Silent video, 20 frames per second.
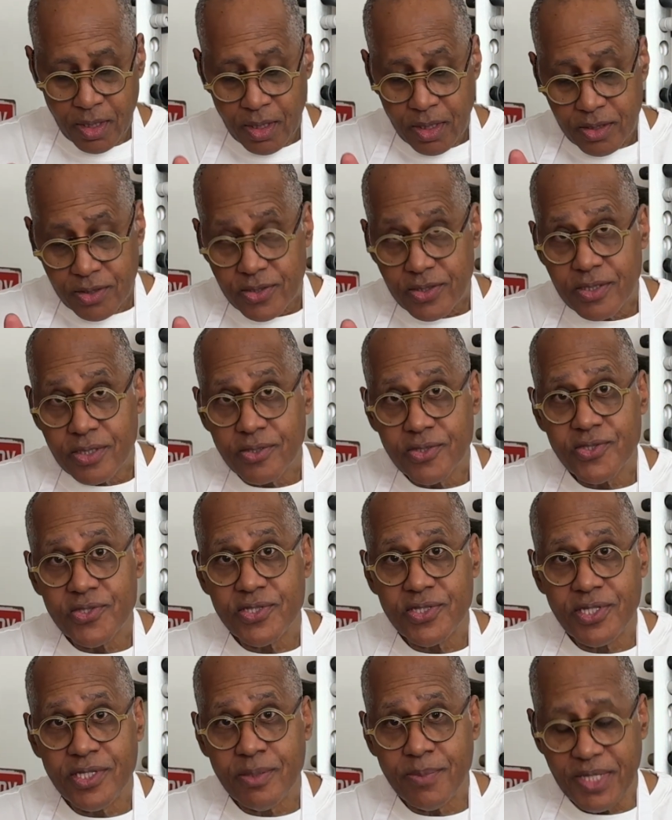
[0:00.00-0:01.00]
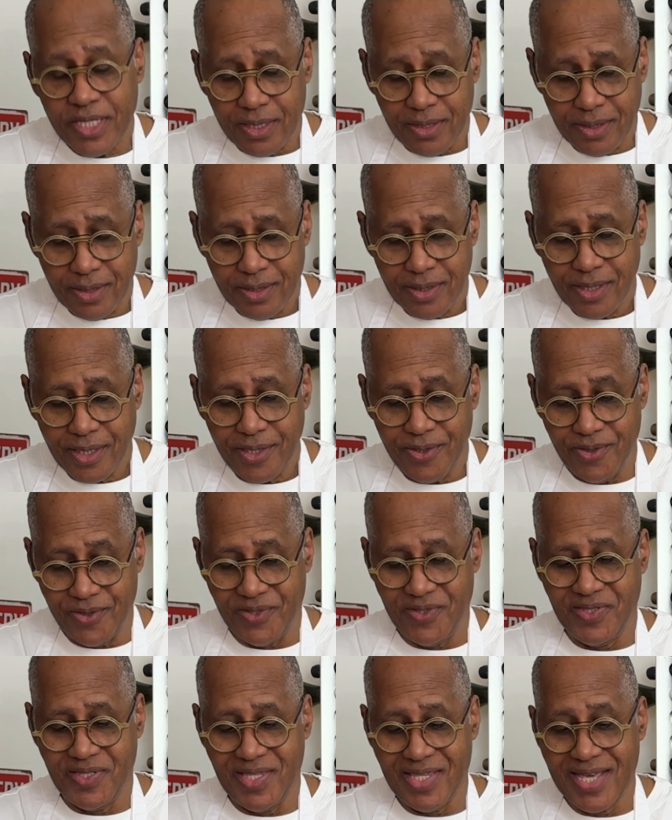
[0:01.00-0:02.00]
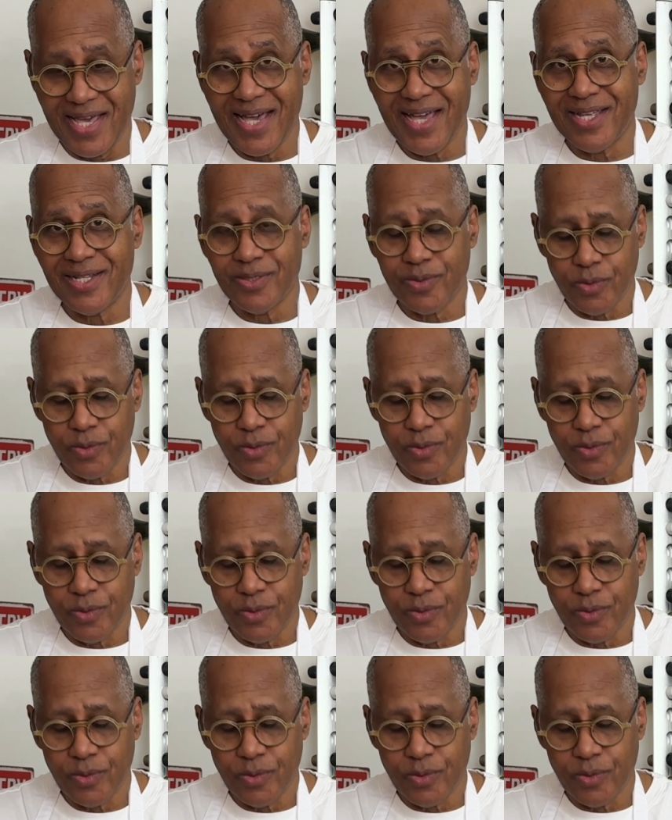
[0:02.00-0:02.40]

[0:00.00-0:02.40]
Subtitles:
Still steaming. Can you see that?